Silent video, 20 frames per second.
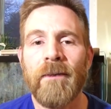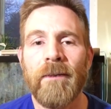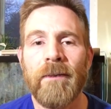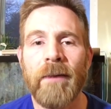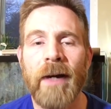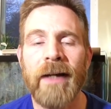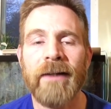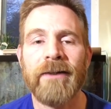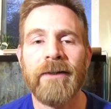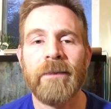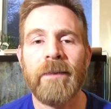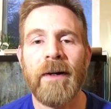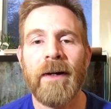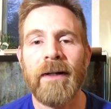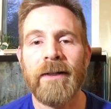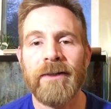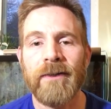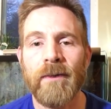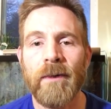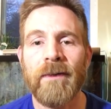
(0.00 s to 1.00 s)

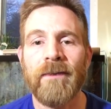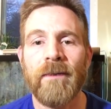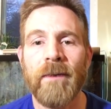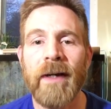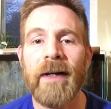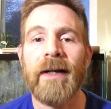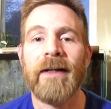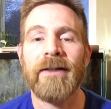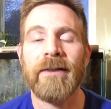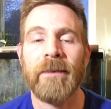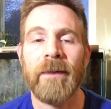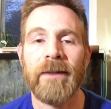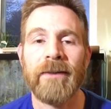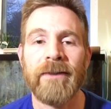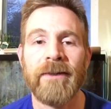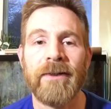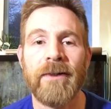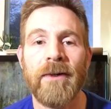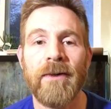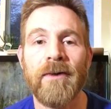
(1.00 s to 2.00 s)
isopods, dwarf white isopods
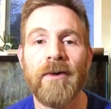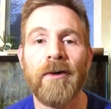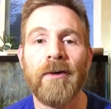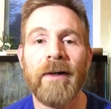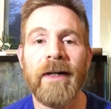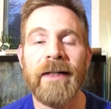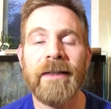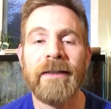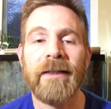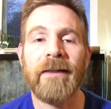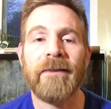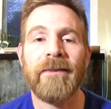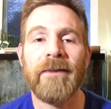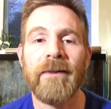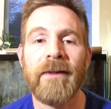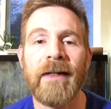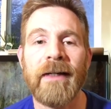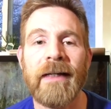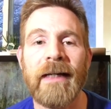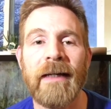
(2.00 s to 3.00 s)
to go crazy if you
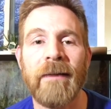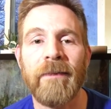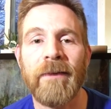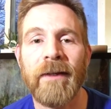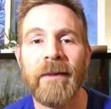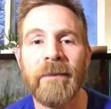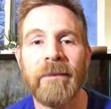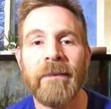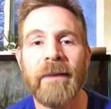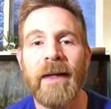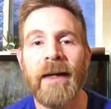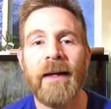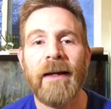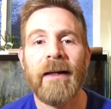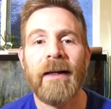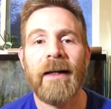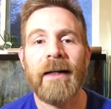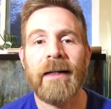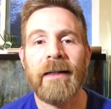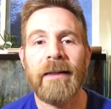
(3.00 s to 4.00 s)
can keep them
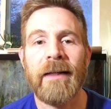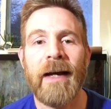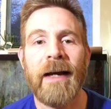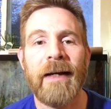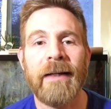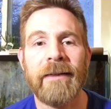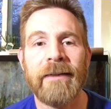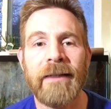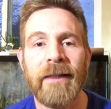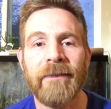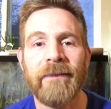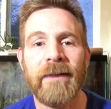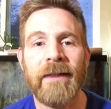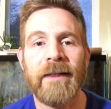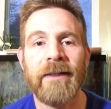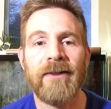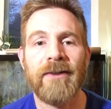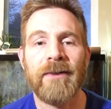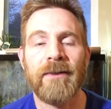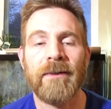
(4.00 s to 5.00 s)
like in the high
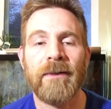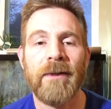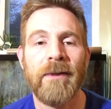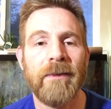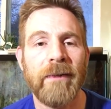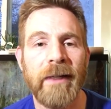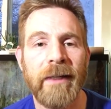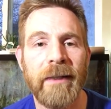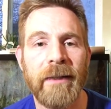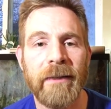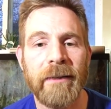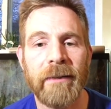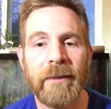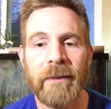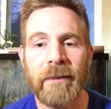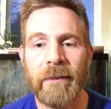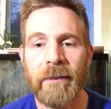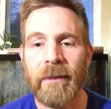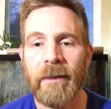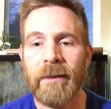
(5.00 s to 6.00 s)
70s to low 80s.
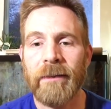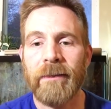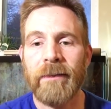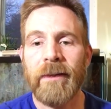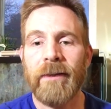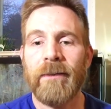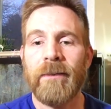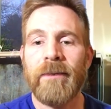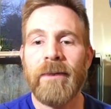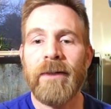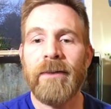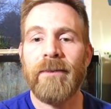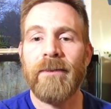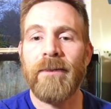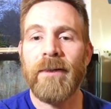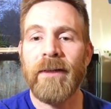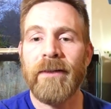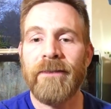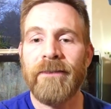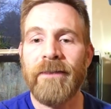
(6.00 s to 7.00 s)
They'll, they'll breed
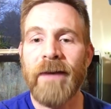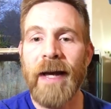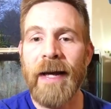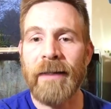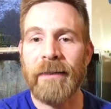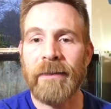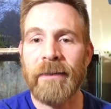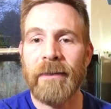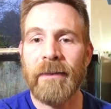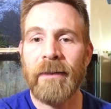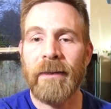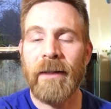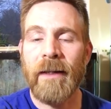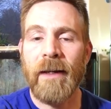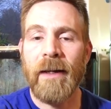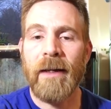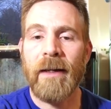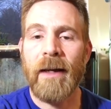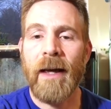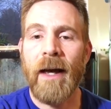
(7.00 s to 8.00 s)
really fast.
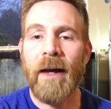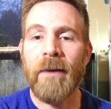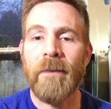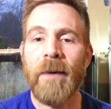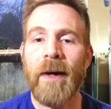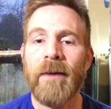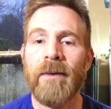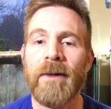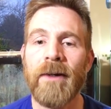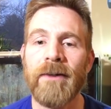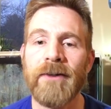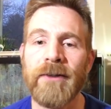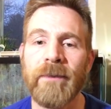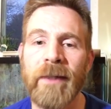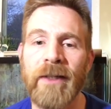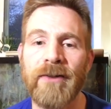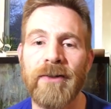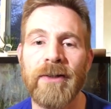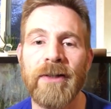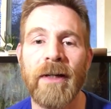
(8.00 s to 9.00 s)
Um, I would also
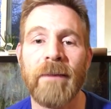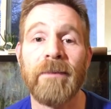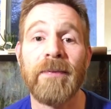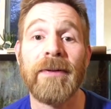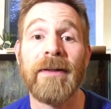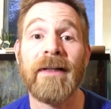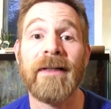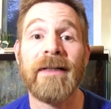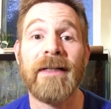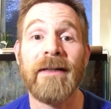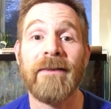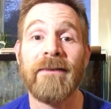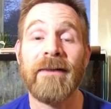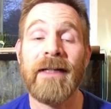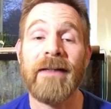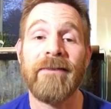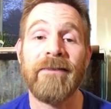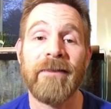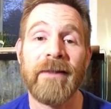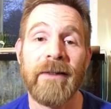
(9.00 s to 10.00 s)
make sure you got plenty of
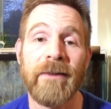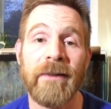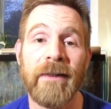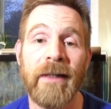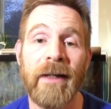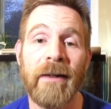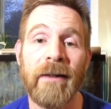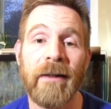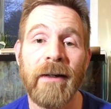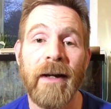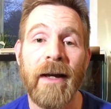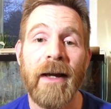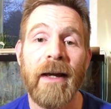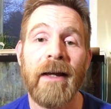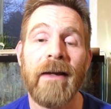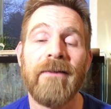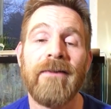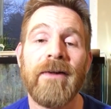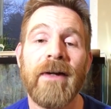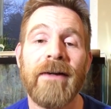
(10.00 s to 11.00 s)
leaf litter in there.
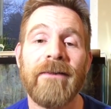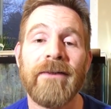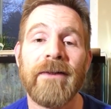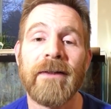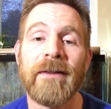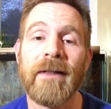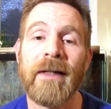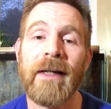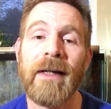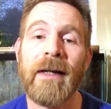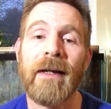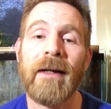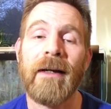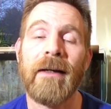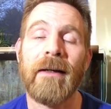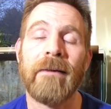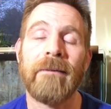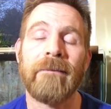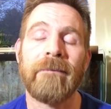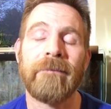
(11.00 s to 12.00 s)
If you have just like
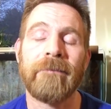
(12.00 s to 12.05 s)
uh,